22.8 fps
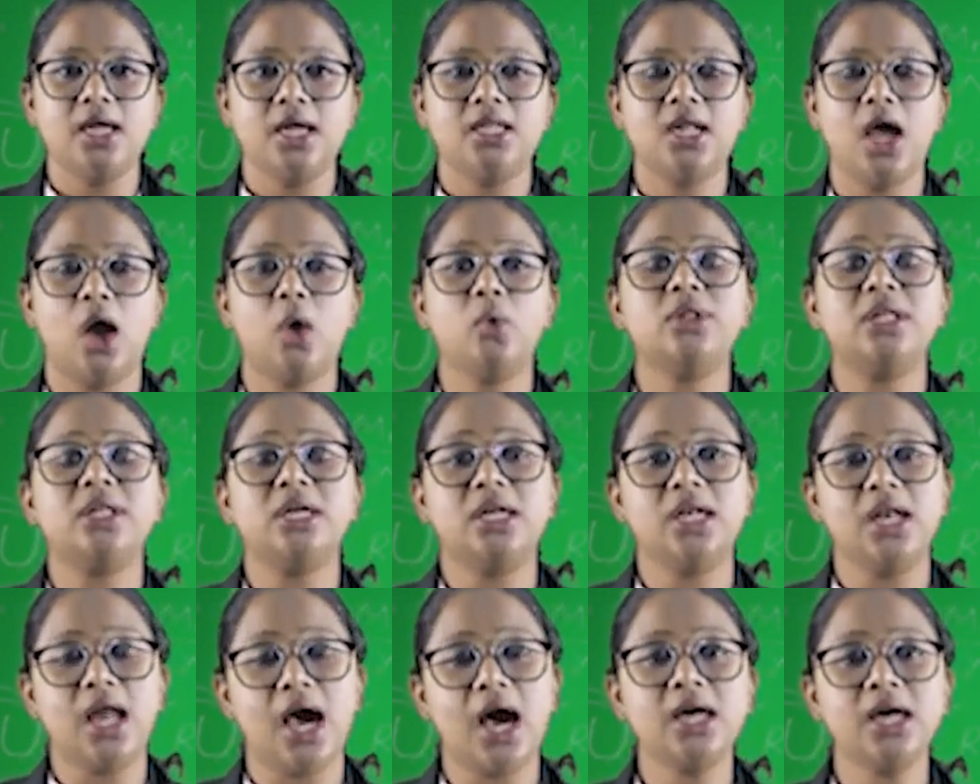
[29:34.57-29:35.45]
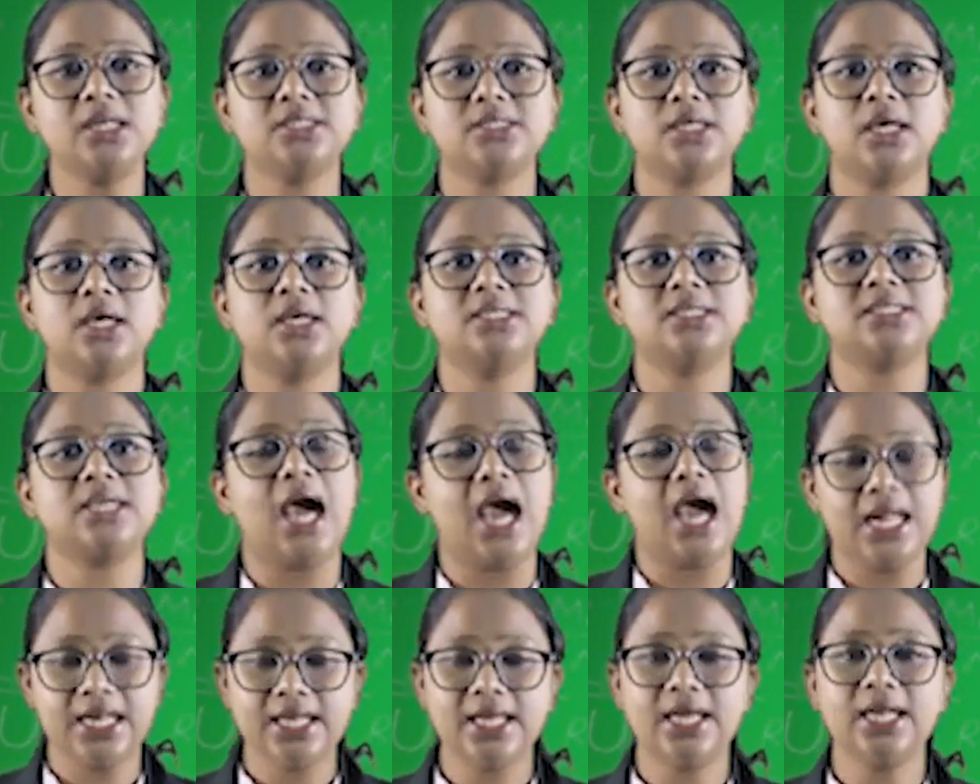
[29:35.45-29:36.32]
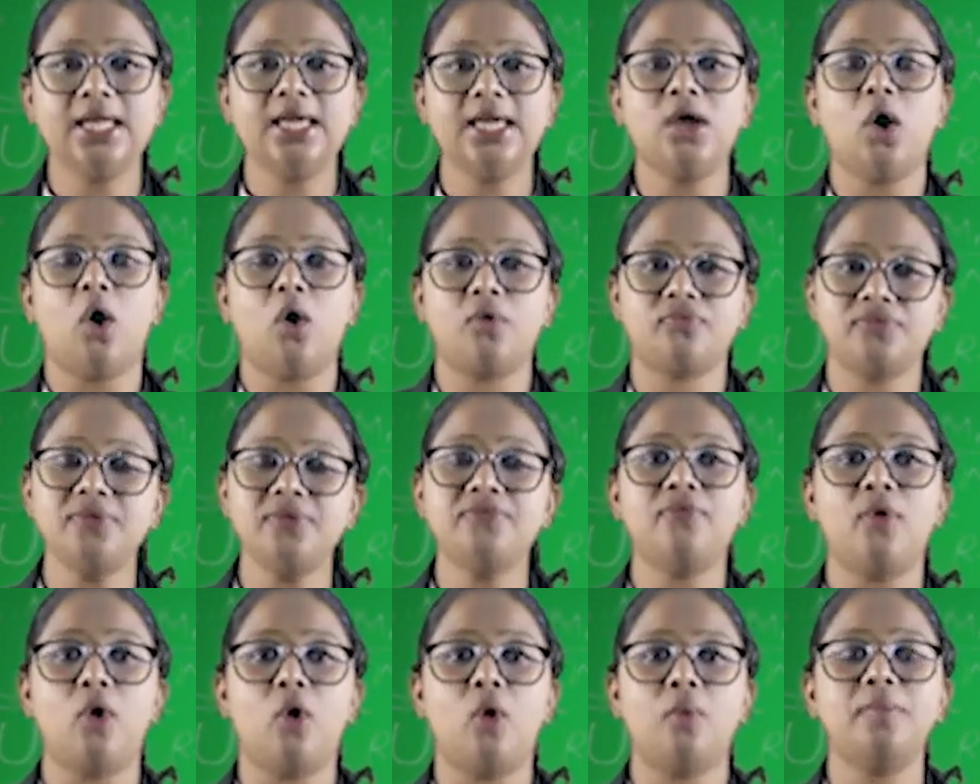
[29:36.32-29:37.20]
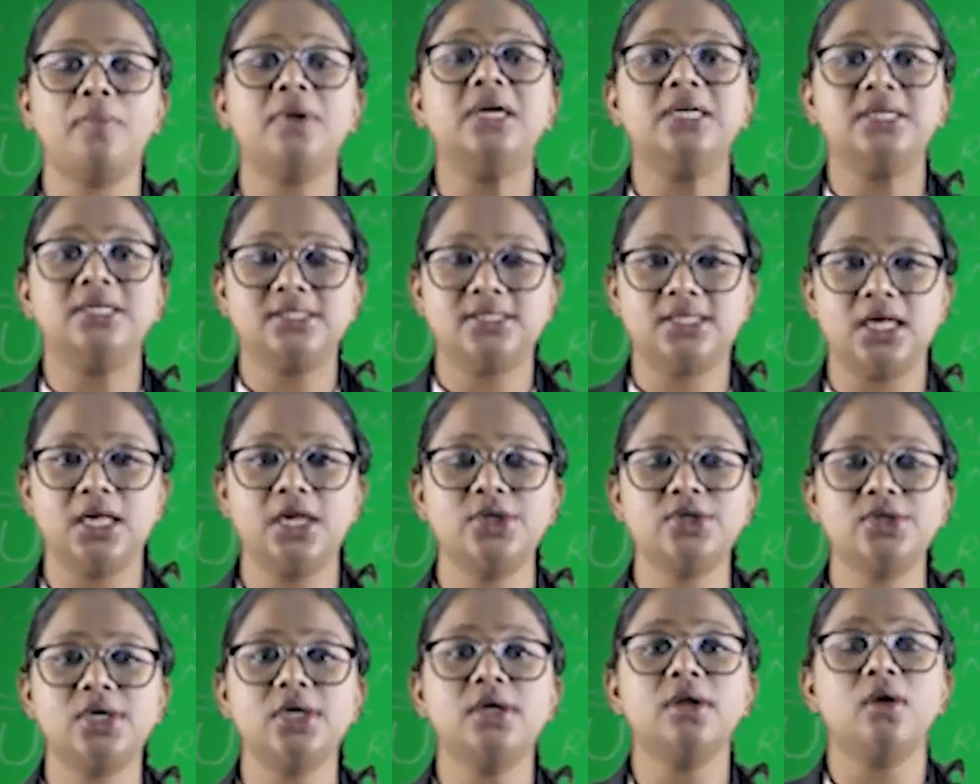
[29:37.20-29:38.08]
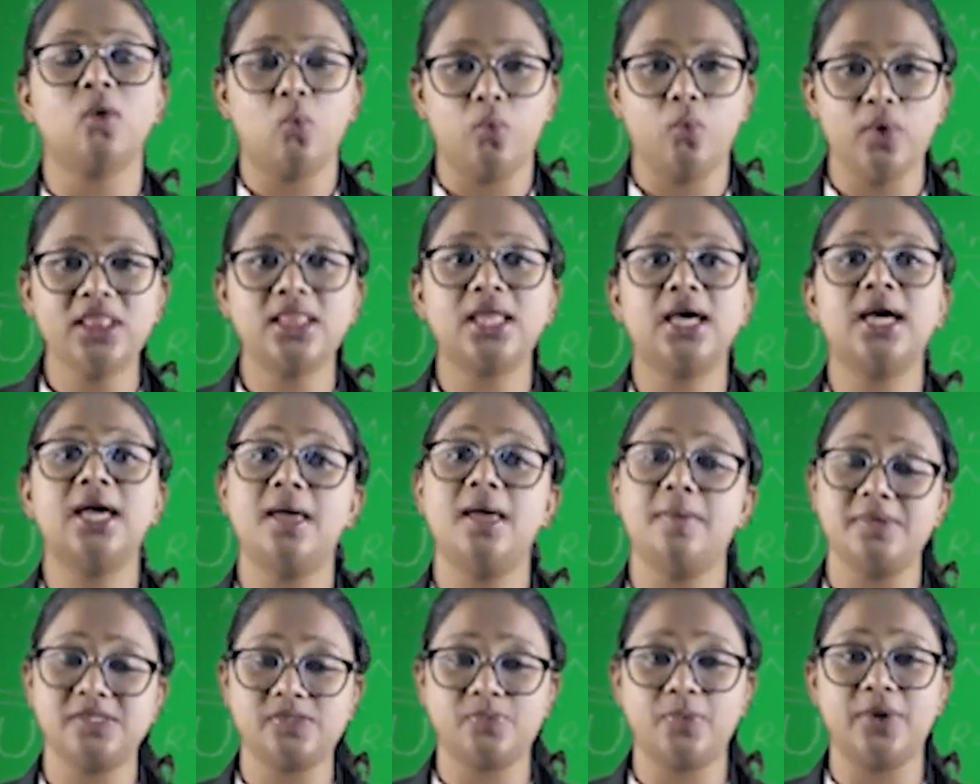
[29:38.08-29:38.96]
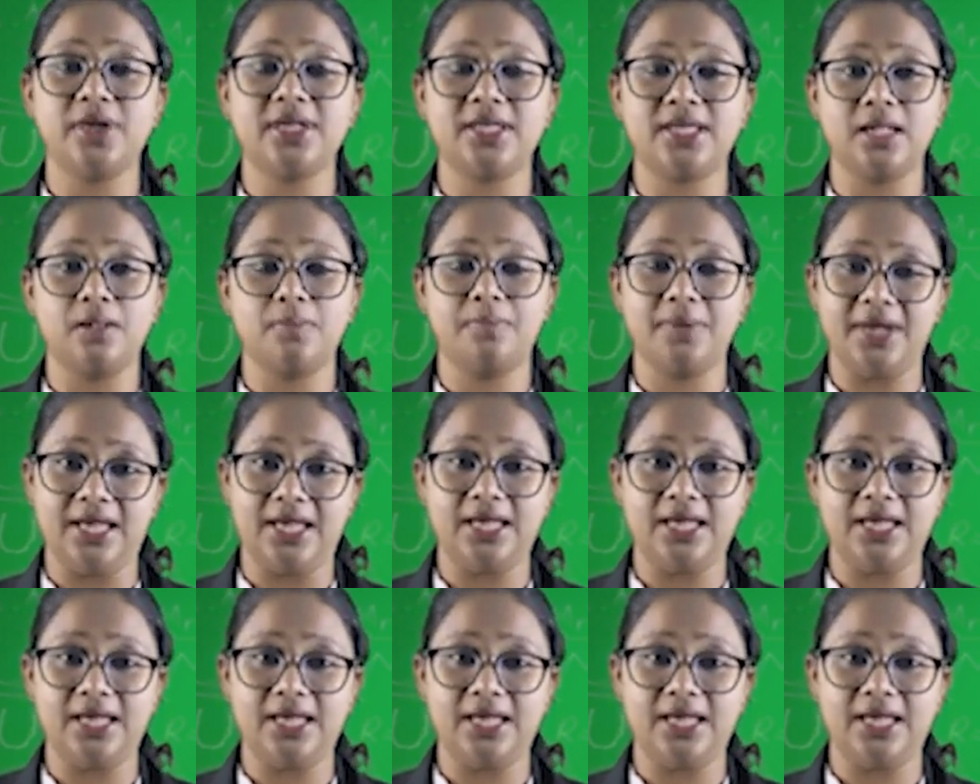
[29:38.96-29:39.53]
Now the glass is ideally of the form cylinder with a hemispherical